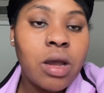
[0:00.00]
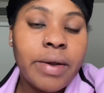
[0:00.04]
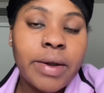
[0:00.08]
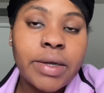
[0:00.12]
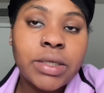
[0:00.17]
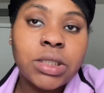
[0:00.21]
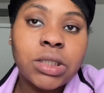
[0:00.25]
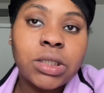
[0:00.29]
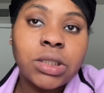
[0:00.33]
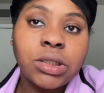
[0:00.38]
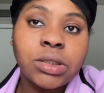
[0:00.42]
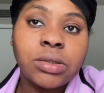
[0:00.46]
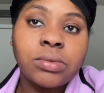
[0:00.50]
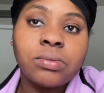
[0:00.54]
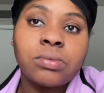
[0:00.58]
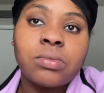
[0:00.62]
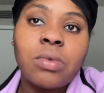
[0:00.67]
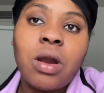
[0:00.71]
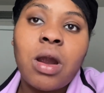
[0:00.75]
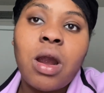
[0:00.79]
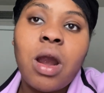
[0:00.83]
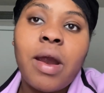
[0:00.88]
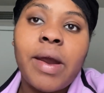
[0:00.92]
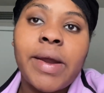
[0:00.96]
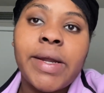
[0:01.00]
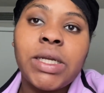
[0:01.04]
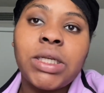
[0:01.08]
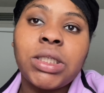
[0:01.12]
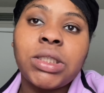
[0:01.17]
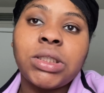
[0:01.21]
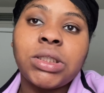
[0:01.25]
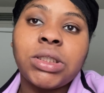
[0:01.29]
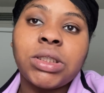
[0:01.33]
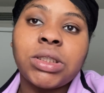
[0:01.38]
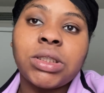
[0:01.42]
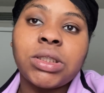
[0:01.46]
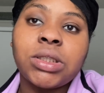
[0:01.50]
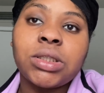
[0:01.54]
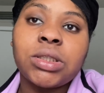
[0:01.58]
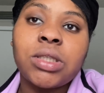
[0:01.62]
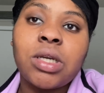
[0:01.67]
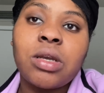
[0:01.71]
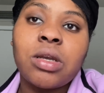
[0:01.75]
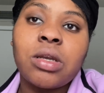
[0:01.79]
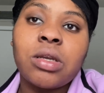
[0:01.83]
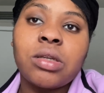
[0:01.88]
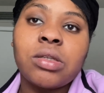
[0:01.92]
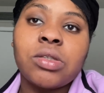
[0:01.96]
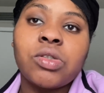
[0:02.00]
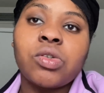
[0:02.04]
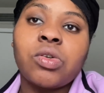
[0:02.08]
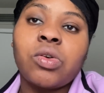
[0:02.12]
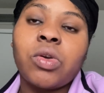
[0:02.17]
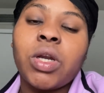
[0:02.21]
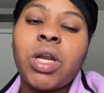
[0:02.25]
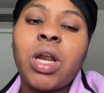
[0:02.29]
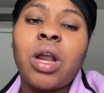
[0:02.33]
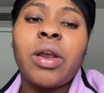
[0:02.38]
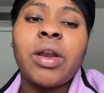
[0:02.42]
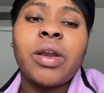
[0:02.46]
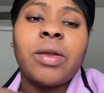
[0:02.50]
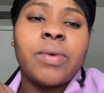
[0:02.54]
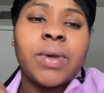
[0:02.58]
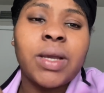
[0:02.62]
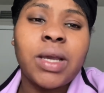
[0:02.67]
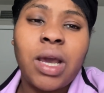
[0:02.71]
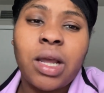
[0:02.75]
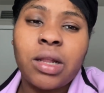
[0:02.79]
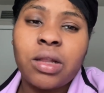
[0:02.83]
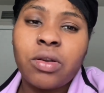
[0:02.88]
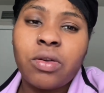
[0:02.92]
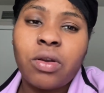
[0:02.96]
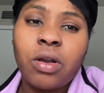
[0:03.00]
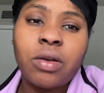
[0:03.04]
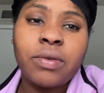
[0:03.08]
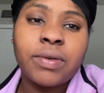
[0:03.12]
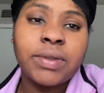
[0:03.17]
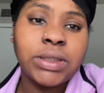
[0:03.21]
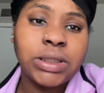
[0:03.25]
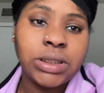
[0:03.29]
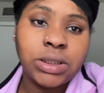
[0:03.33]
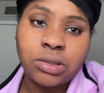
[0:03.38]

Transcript: Um, and Jacory already went got the crawfish,